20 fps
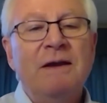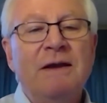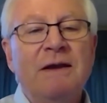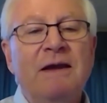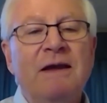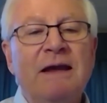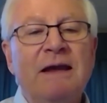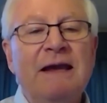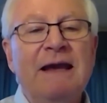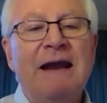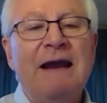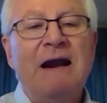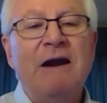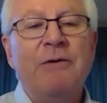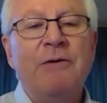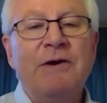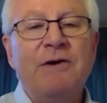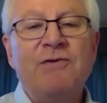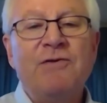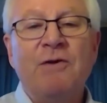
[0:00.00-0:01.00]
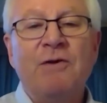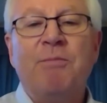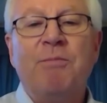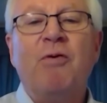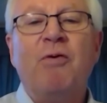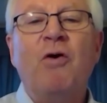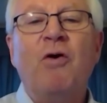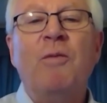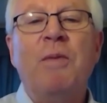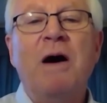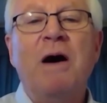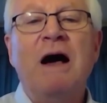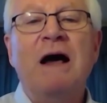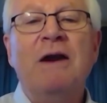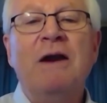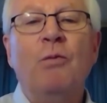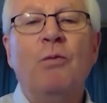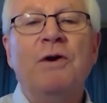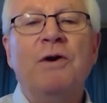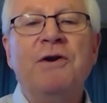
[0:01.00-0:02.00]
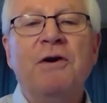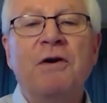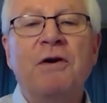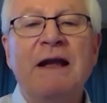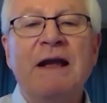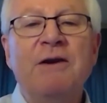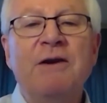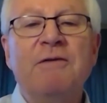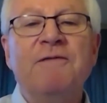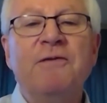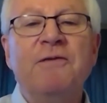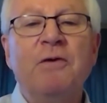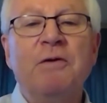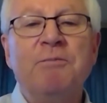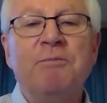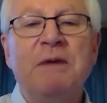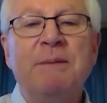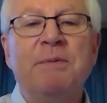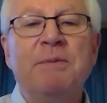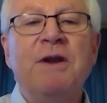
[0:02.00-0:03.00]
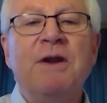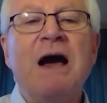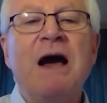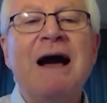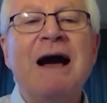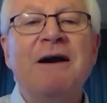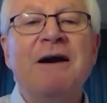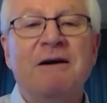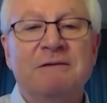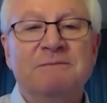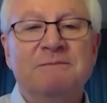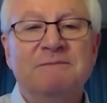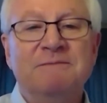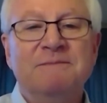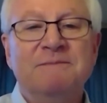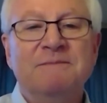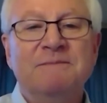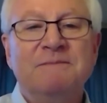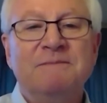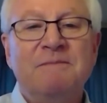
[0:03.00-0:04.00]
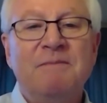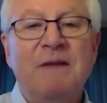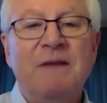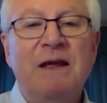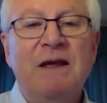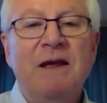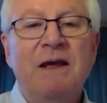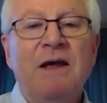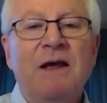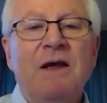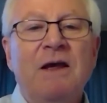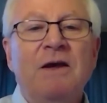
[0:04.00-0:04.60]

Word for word: key areas to probe on when you're interviewing people to hire. Mm-hmm.